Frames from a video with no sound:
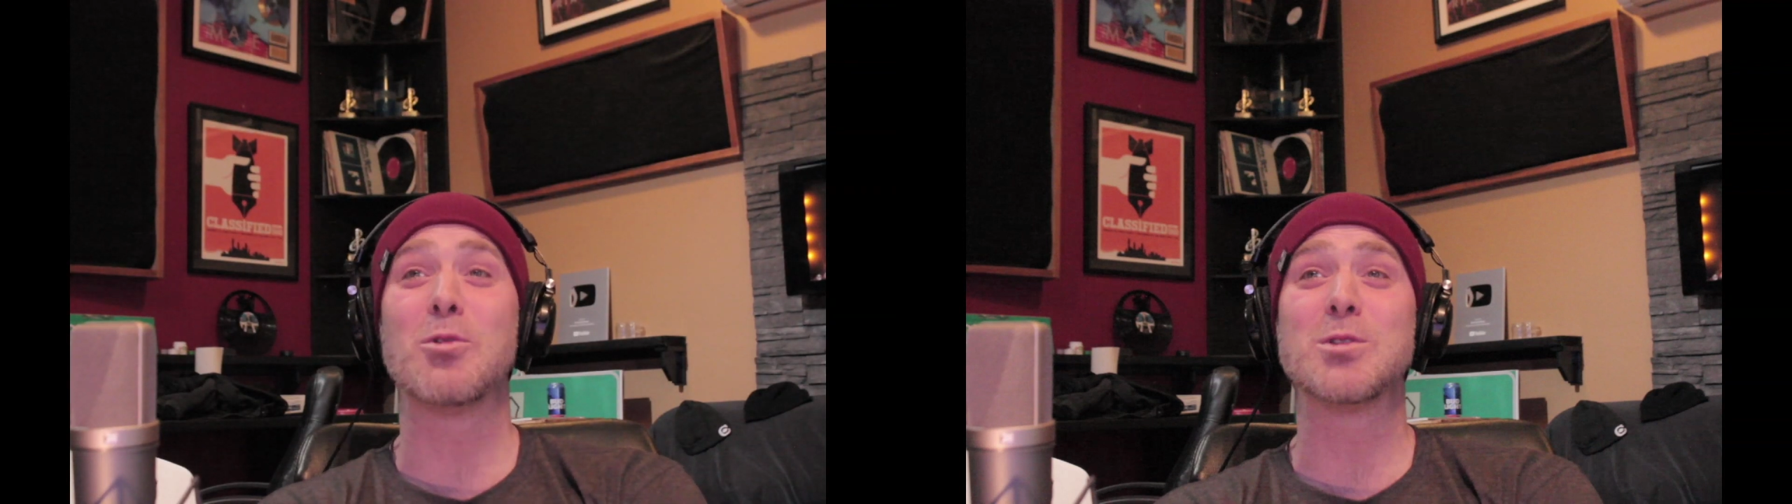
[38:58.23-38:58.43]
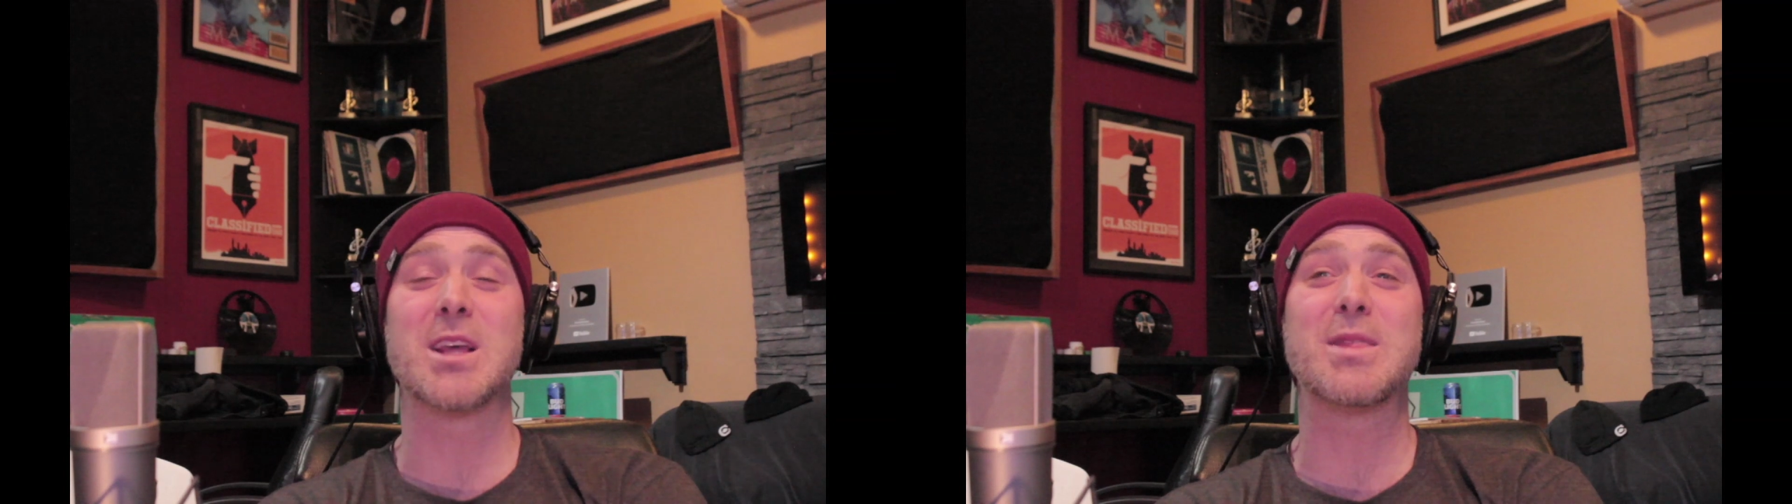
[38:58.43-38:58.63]

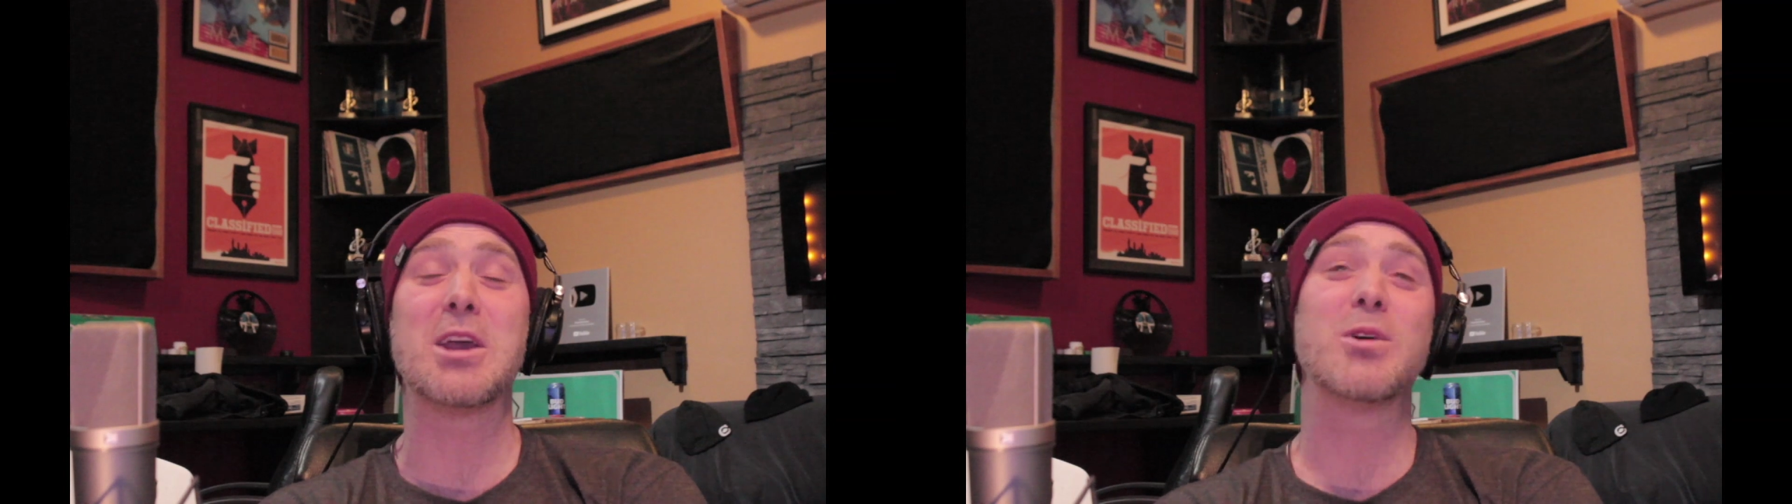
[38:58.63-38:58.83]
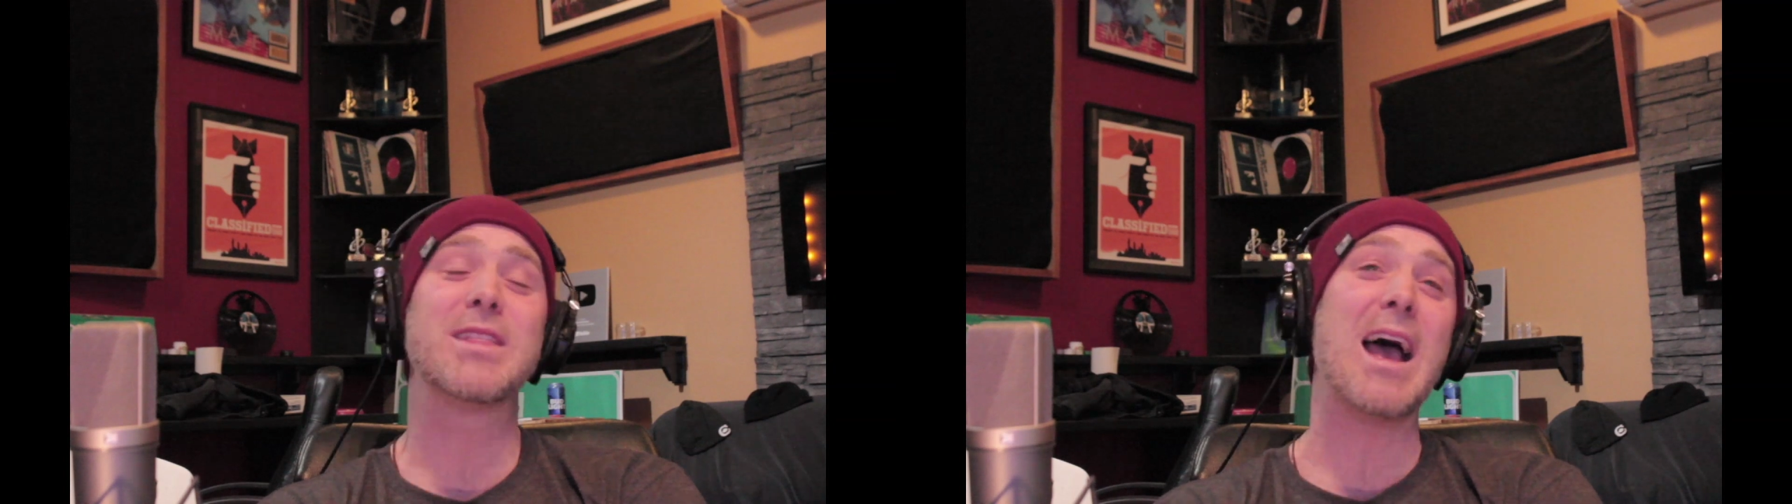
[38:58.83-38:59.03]
was the
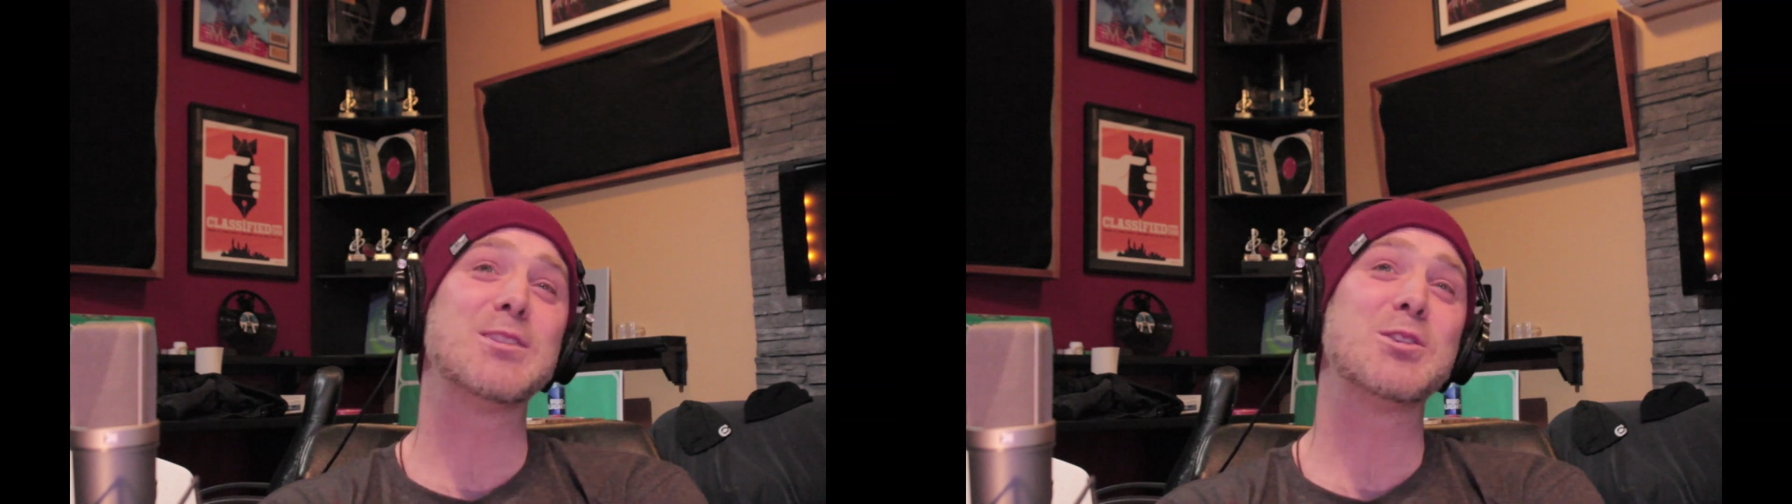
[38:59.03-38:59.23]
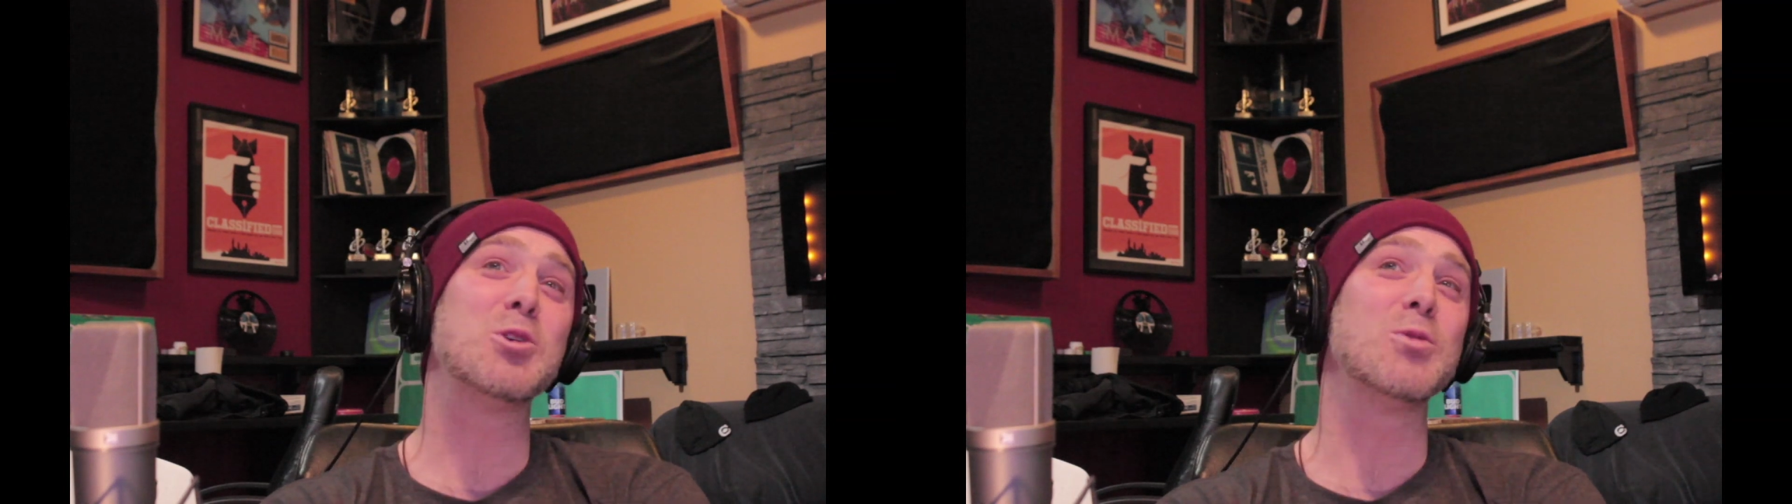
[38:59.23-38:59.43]
thing with
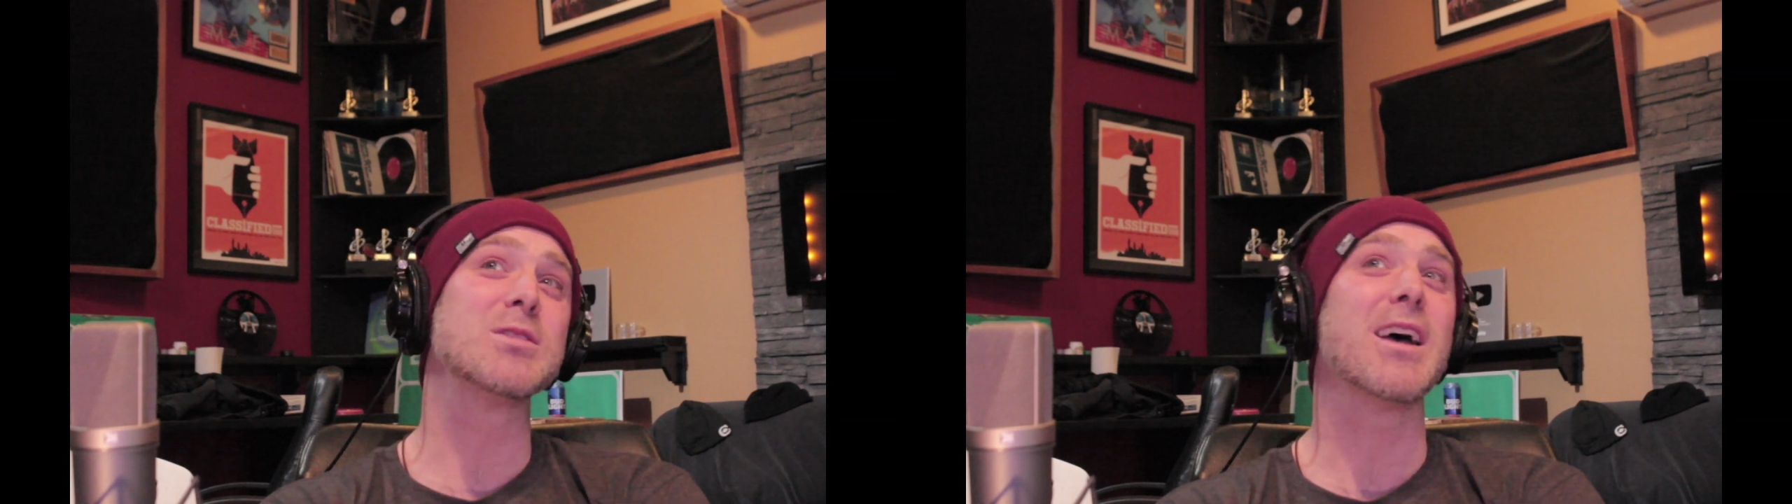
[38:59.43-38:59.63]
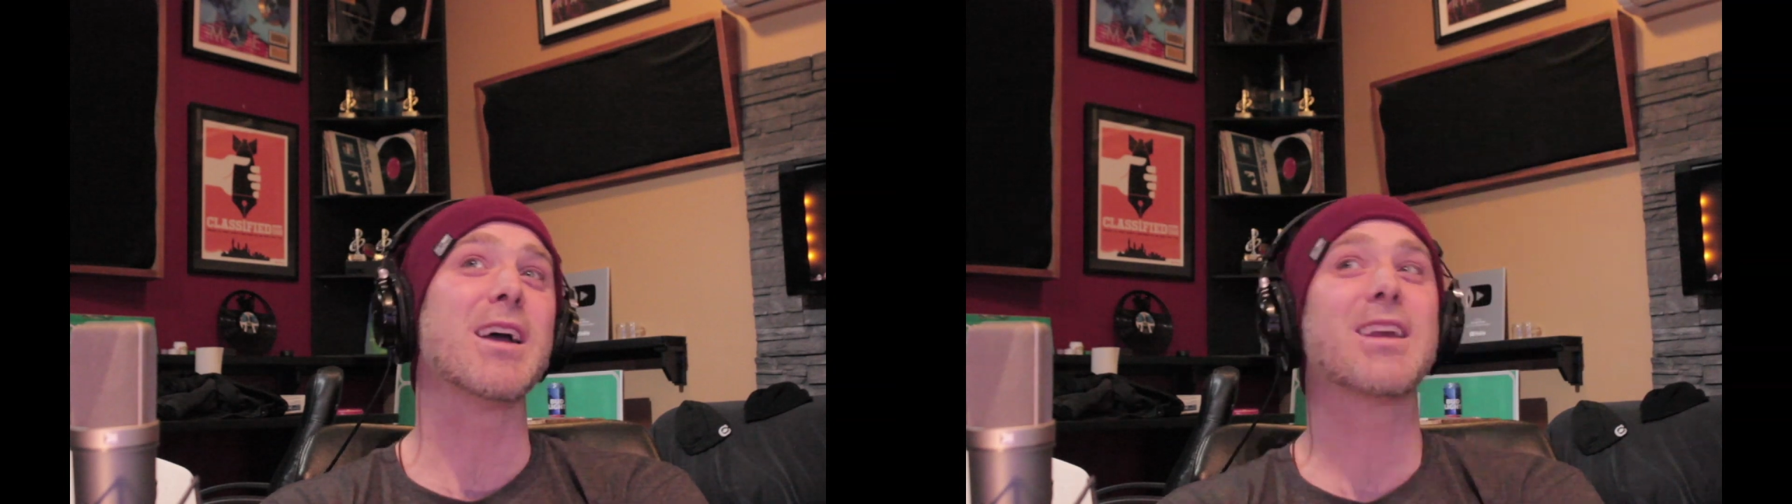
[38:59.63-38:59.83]
that too
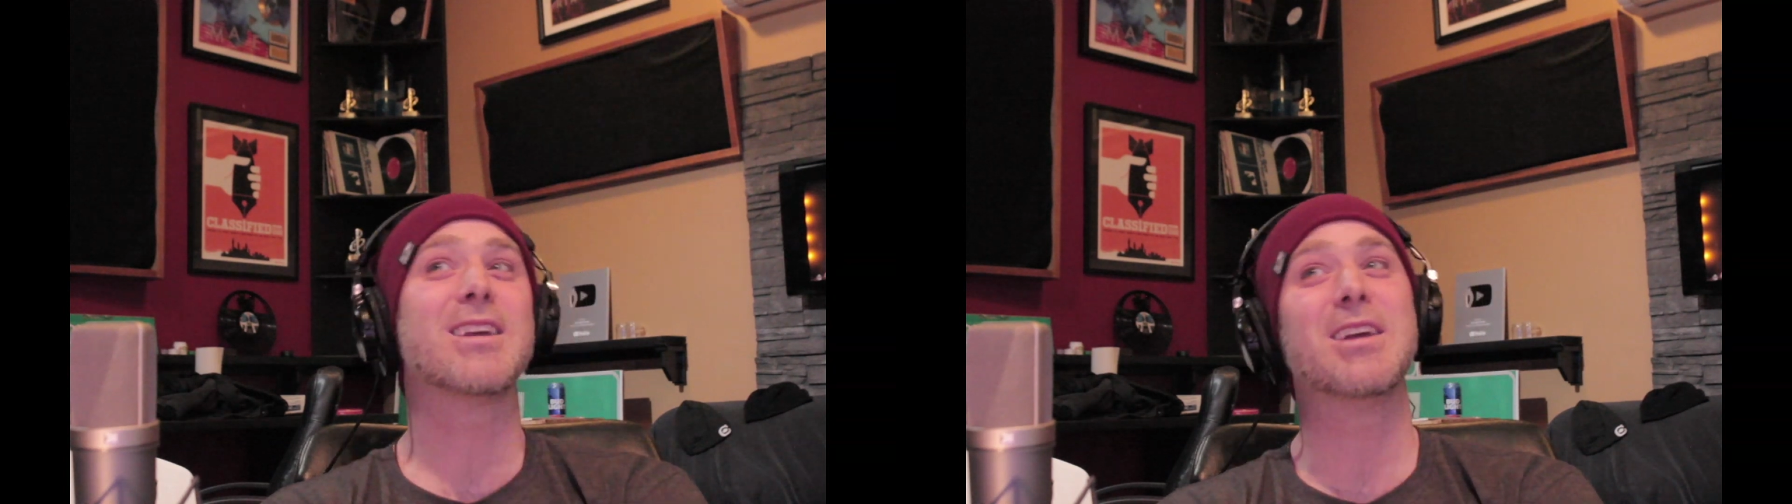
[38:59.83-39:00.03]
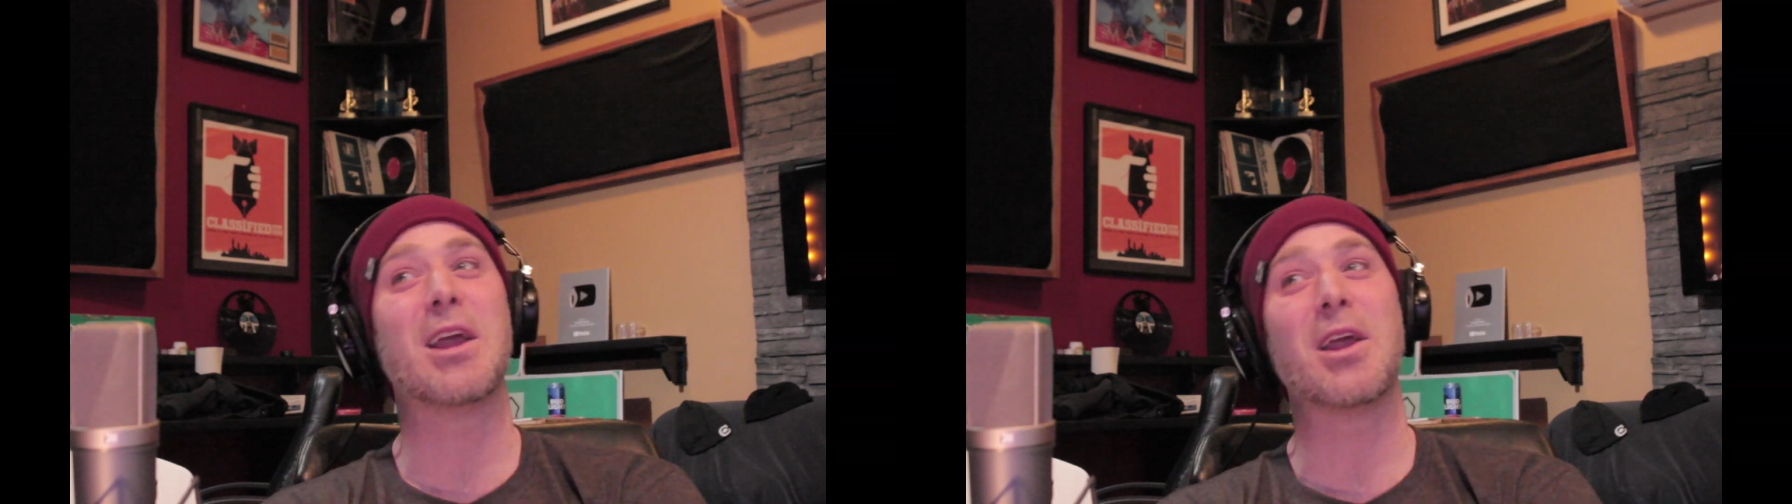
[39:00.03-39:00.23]
was like